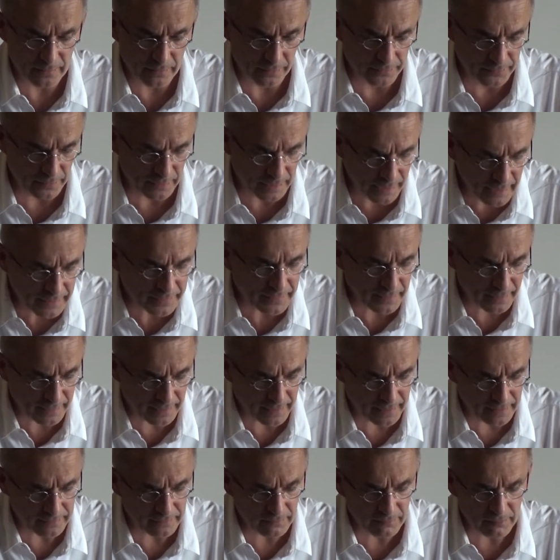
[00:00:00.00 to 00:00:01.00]
On the other
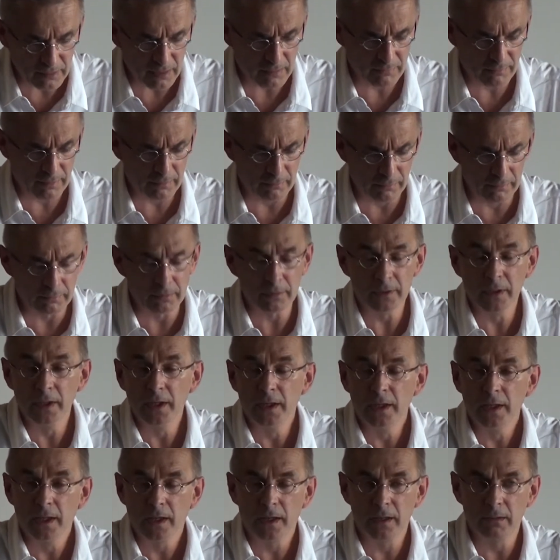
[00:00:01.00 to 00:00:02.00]
hand,
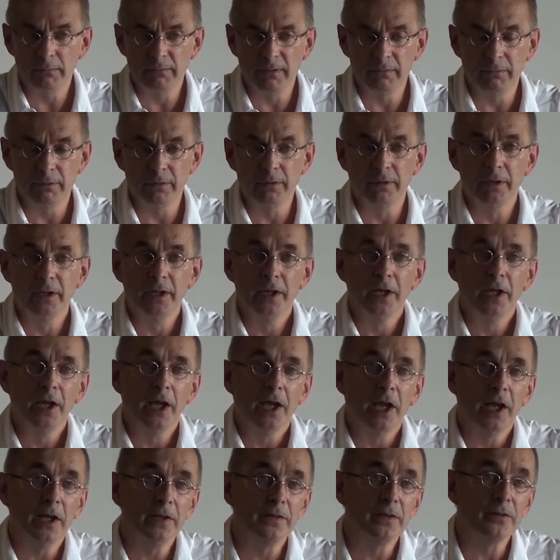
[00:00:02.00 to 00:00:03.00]
however,
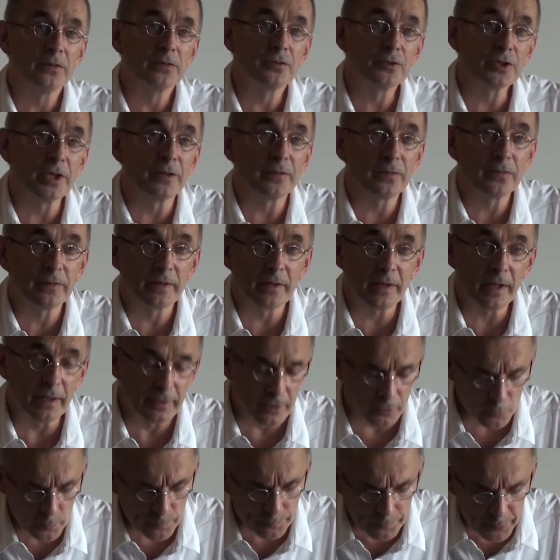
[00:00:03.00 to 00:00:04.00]
it is just
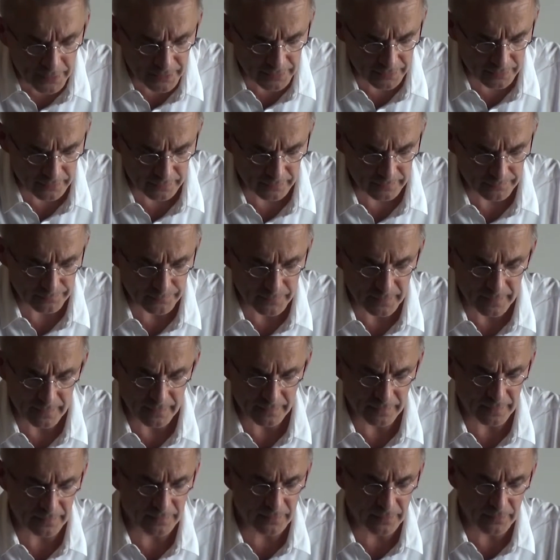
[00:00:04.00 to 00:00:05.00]
an opinion,
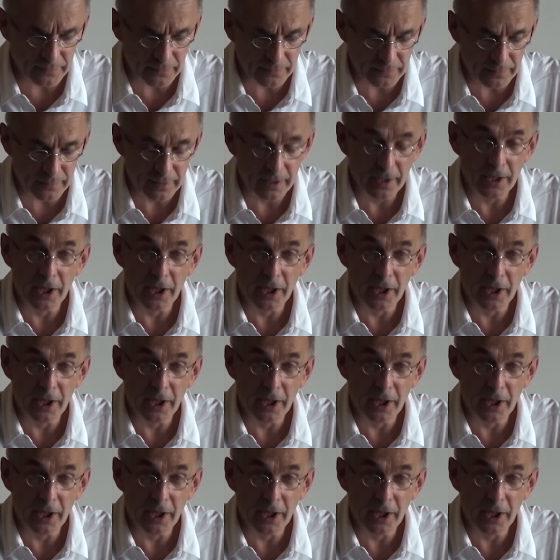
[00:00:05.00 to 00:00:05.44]
that is,